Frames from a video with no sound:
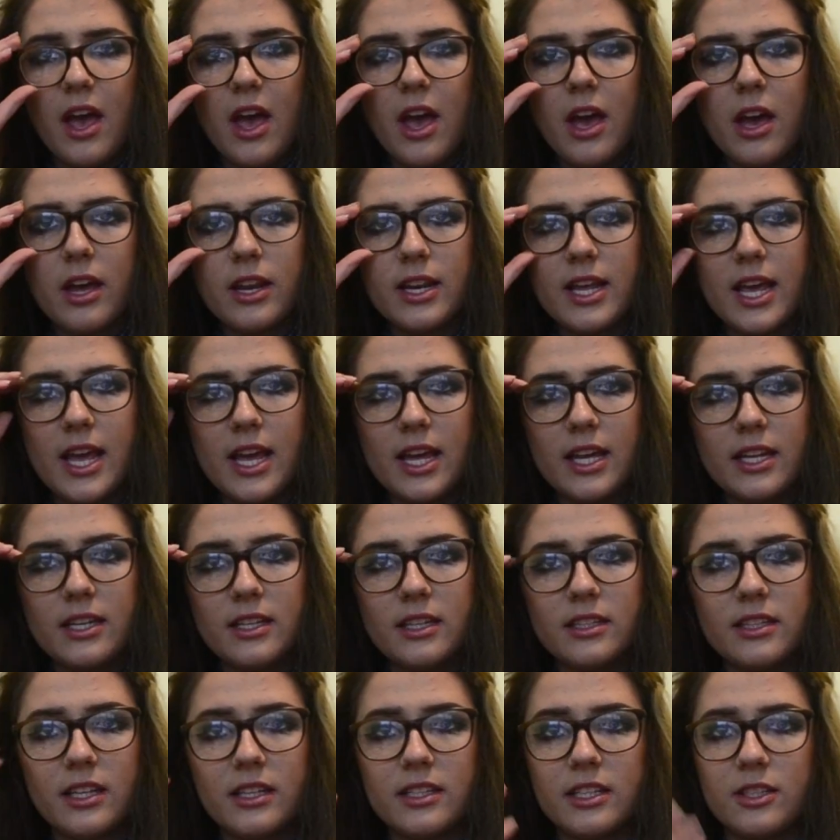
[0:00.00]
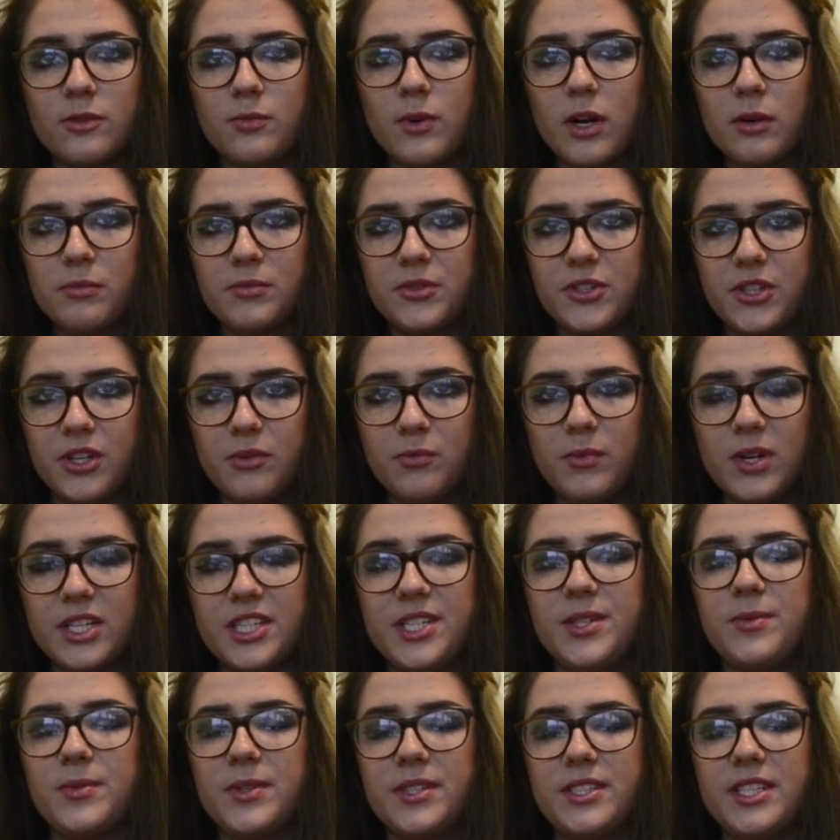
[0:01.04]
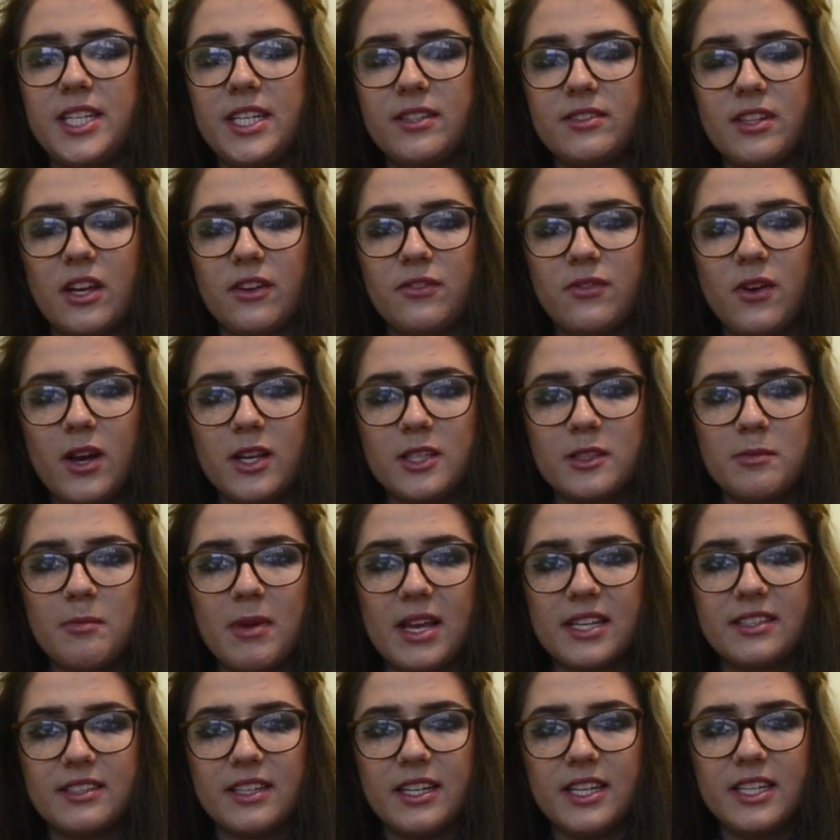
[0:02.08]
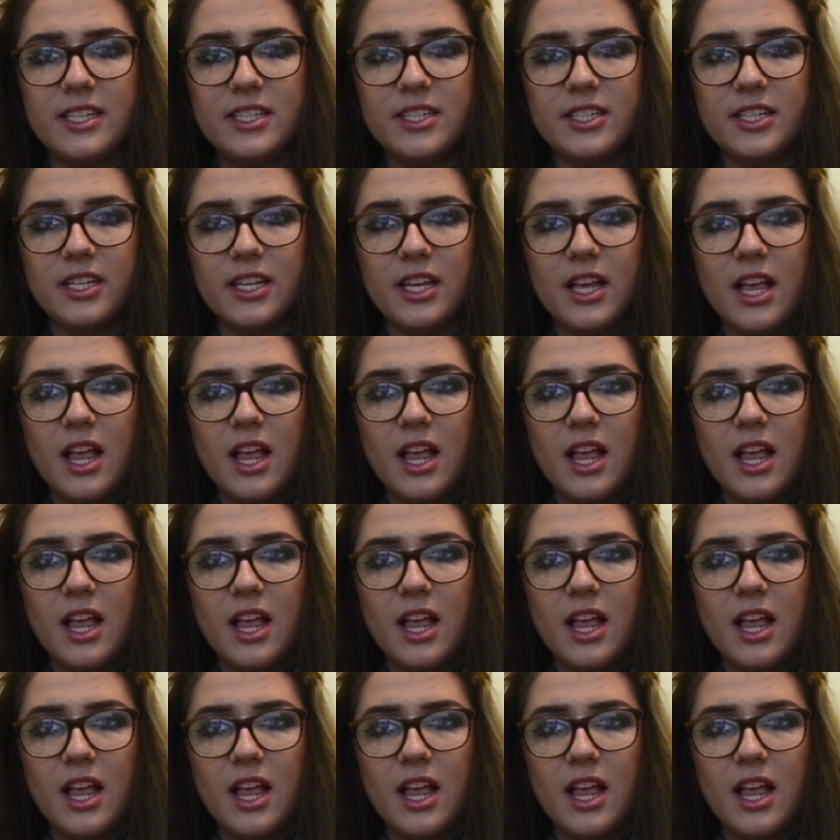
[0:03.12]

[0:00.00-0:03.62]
and then the disruption, where she receives her first message,